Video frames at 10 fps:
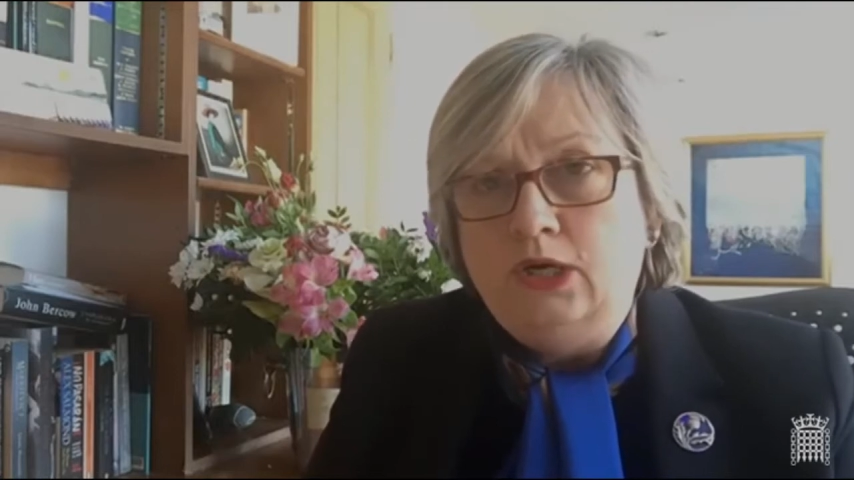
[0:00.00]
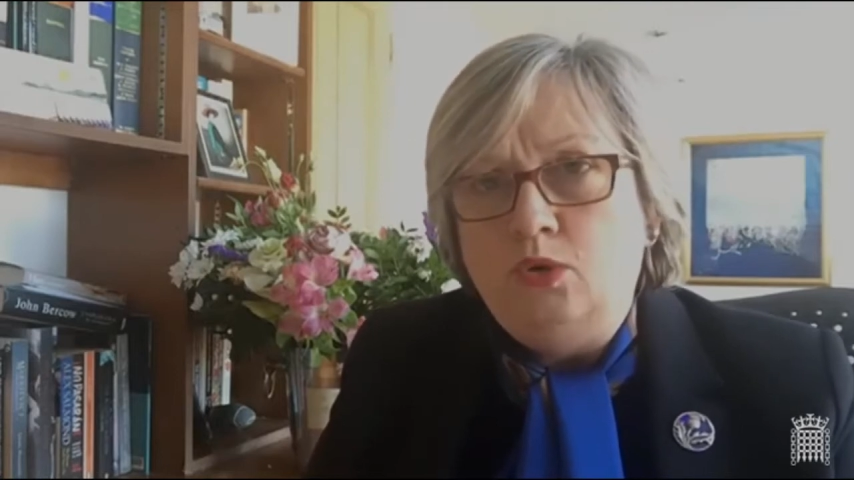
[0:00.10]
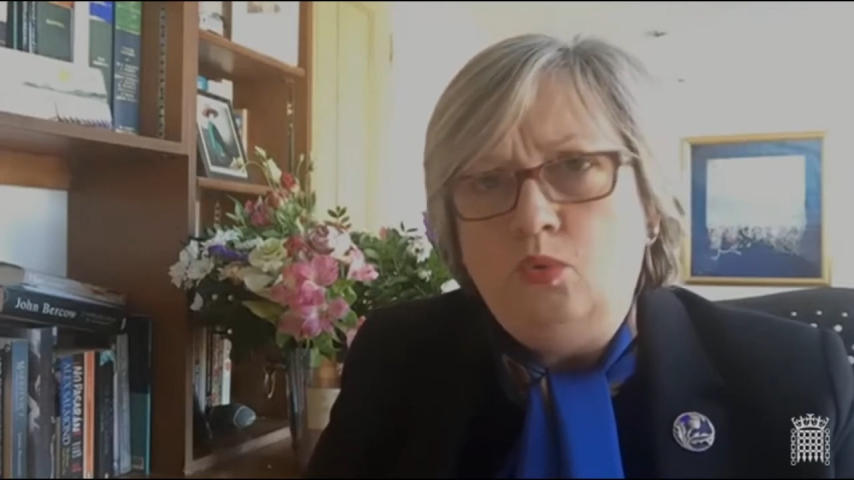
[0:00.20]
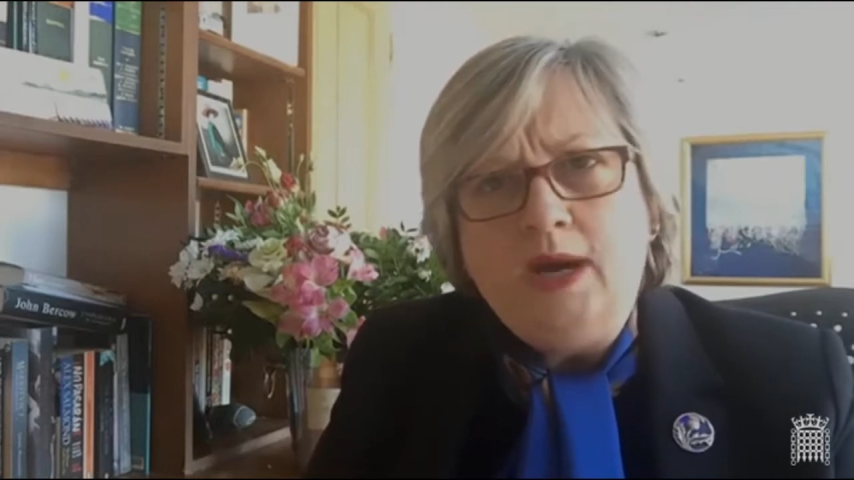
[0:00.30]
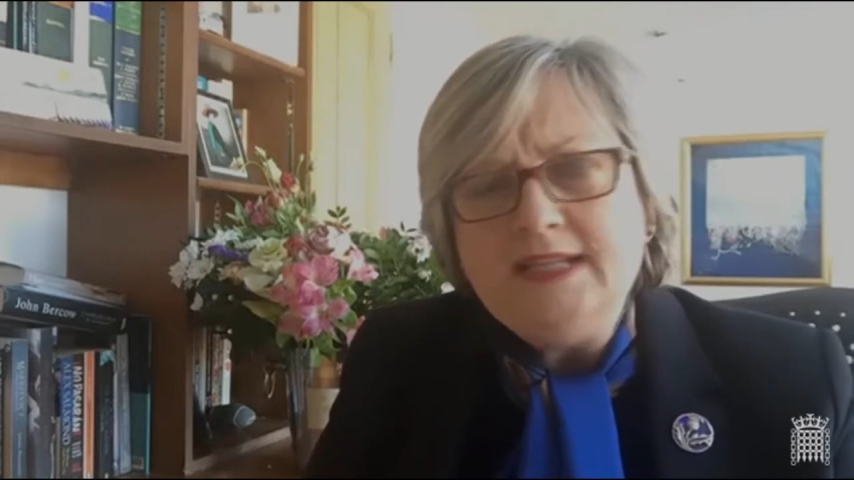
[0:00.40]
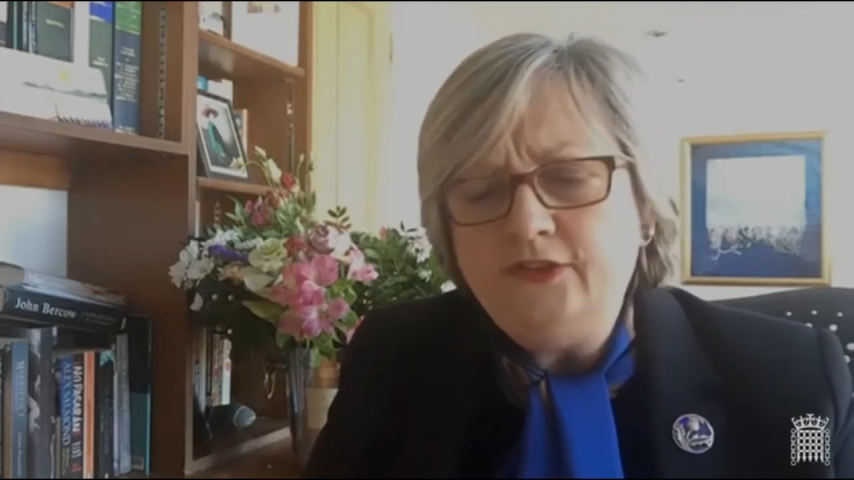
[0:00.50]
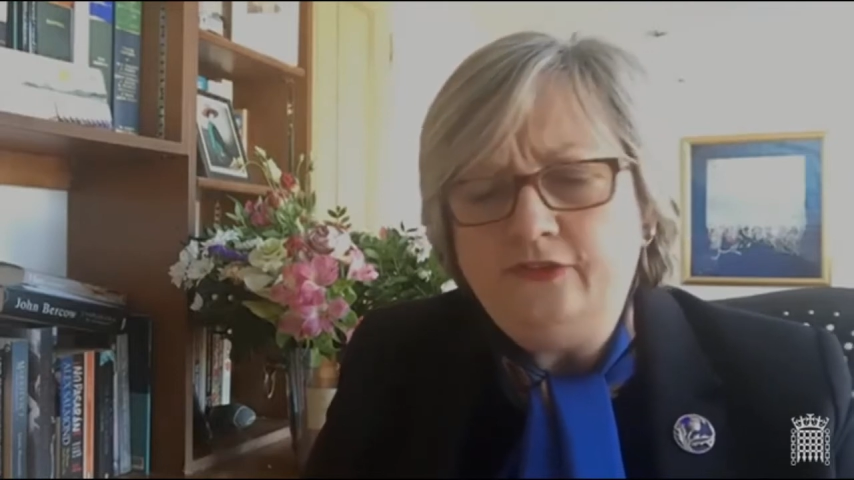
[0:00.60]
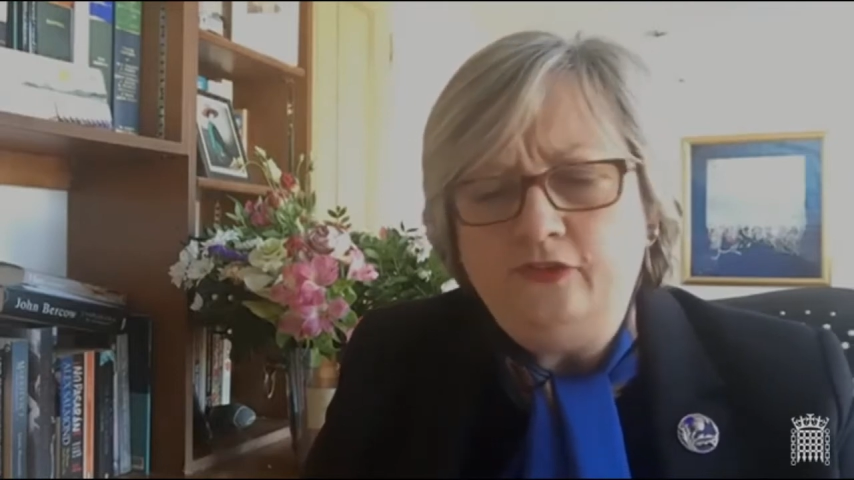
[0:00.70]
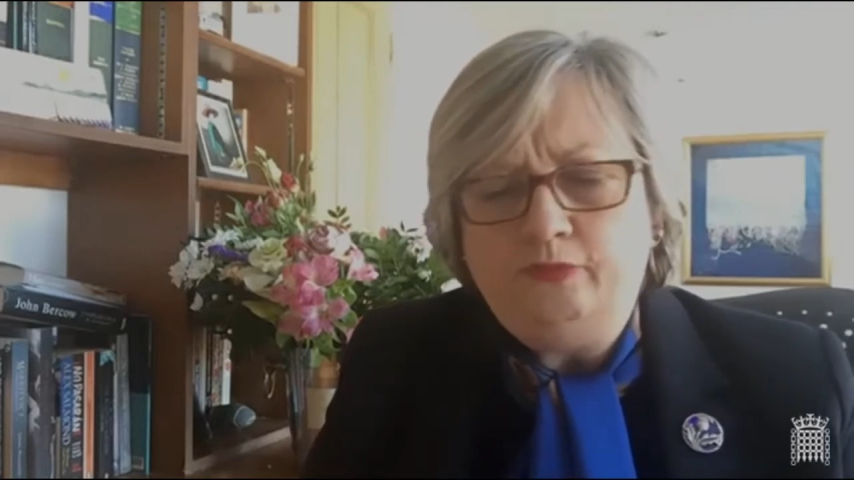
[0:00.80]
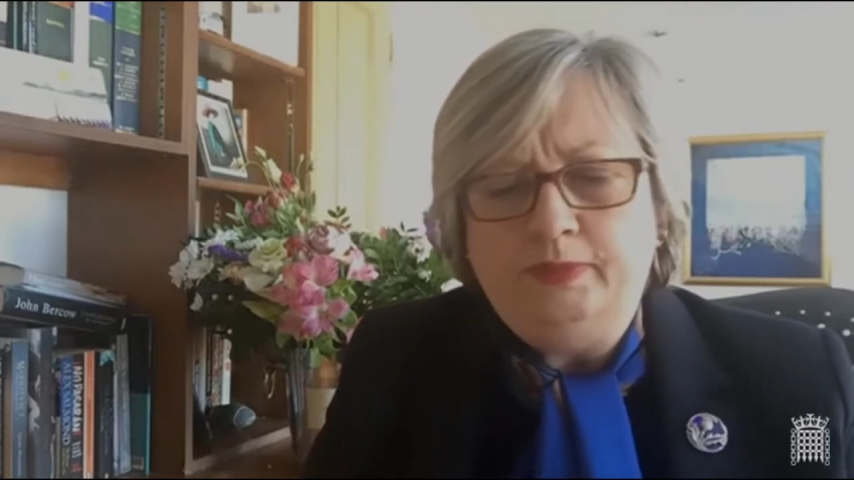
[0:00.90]
Why does
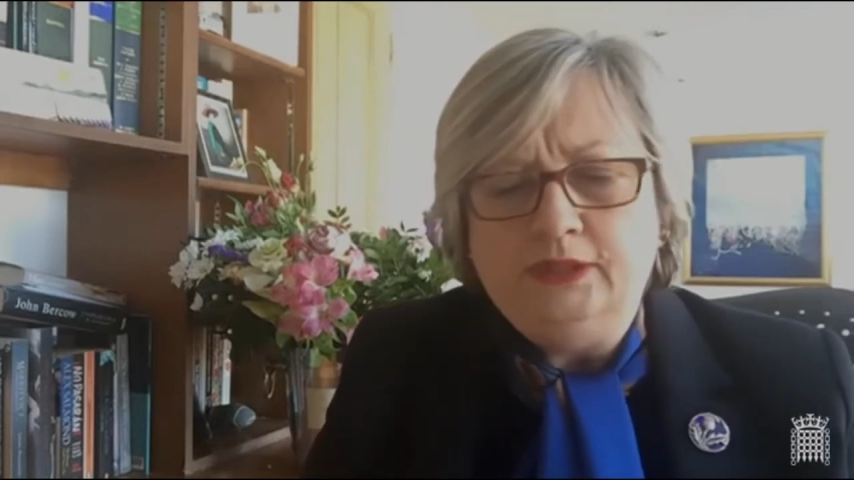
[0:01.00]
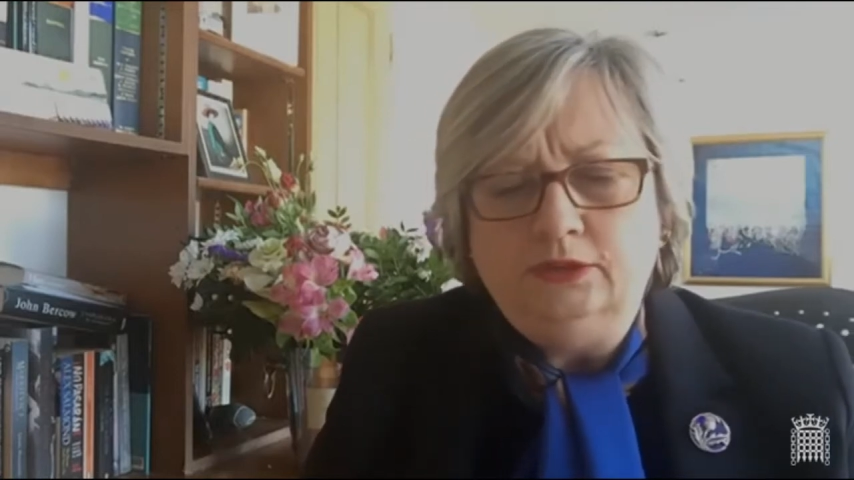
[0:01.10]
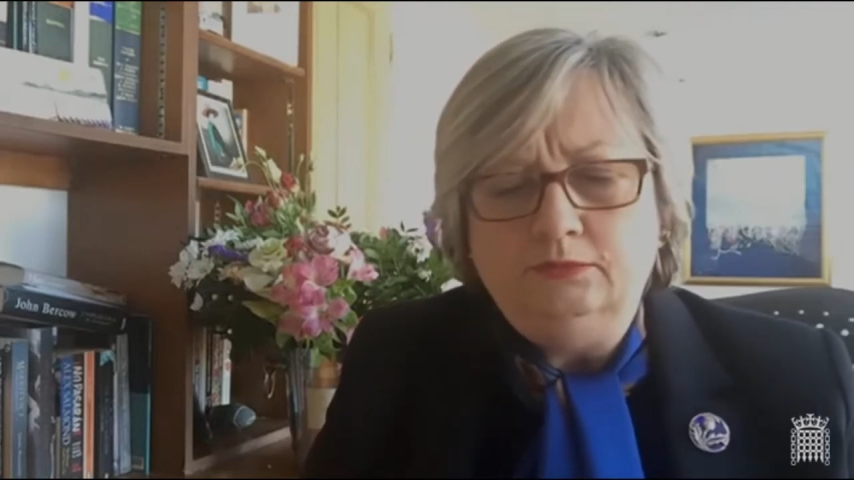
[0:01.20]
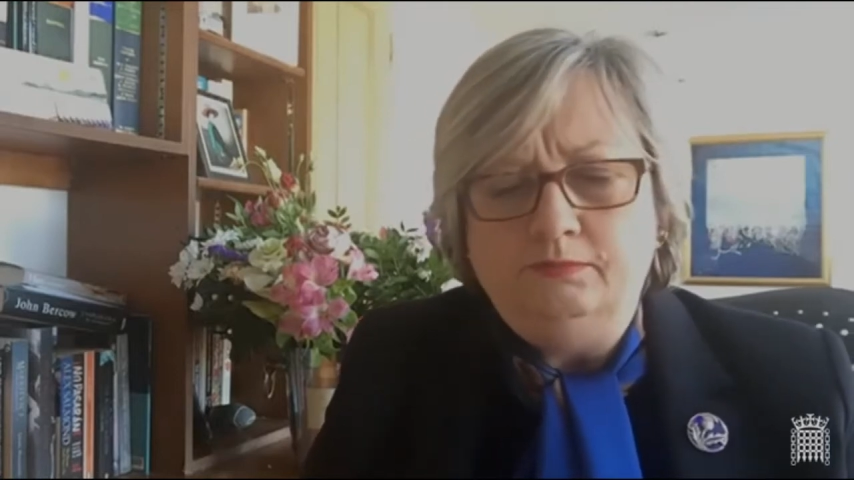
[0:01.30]
this bill